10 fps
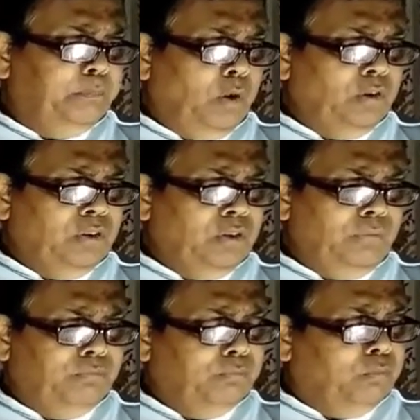
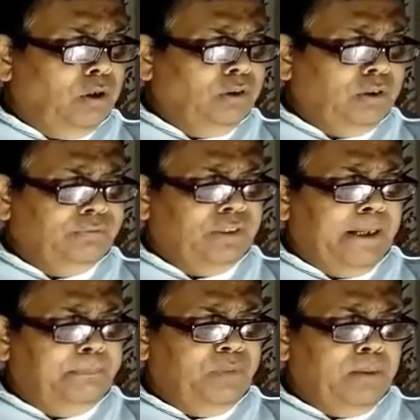Both of
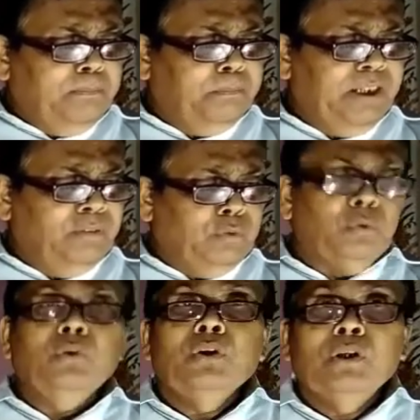them breathe
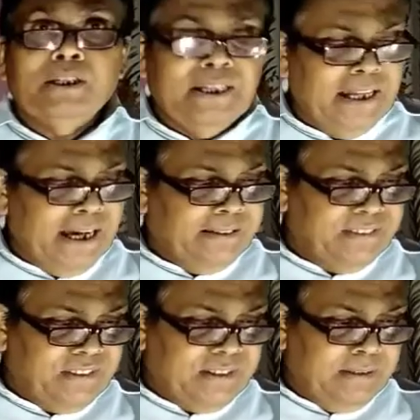through
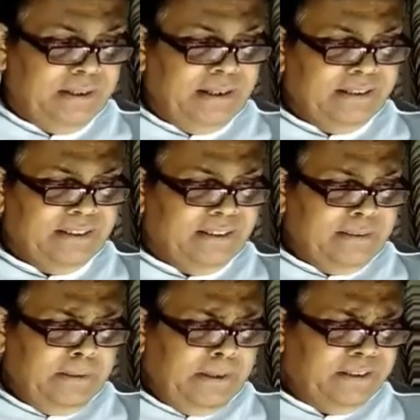lungs.
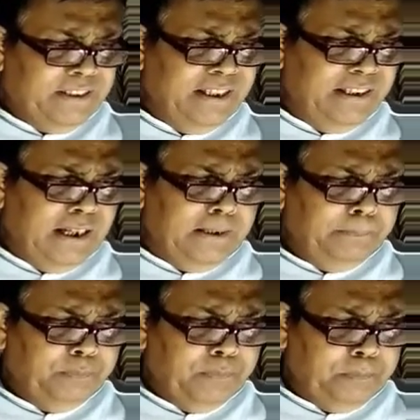See the
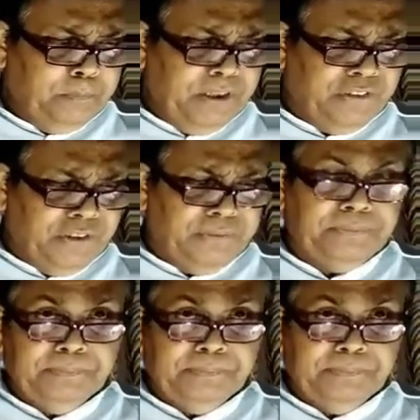picture.